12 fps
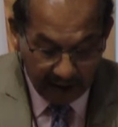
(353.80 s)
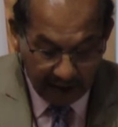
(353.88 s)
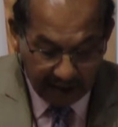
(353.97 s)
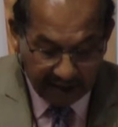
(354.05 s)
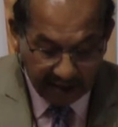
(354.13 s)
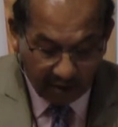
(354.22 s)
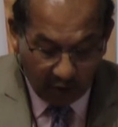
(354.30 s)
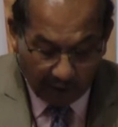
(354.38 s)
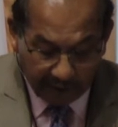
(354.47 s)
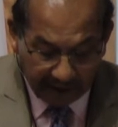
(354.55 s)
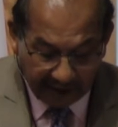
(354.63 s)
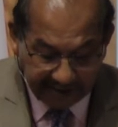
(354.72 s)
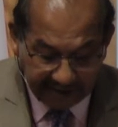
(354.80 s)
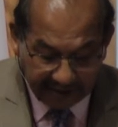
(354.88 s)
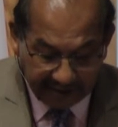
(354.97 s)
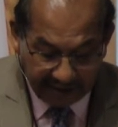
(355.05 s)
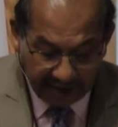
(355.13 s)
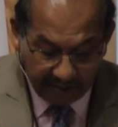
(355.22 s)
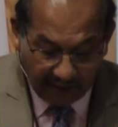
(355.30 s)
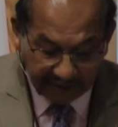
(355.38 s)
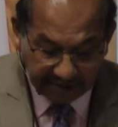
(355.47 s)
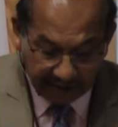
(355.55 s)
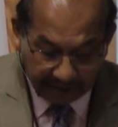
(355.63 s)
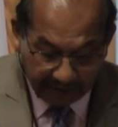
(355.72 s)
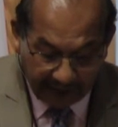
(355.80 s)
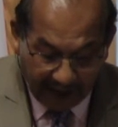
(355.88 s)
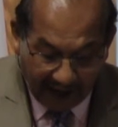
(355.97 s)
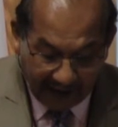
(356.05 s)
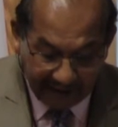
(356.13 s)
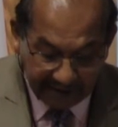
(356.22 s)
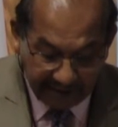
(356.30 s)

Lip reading: It incorporates the theme of supply,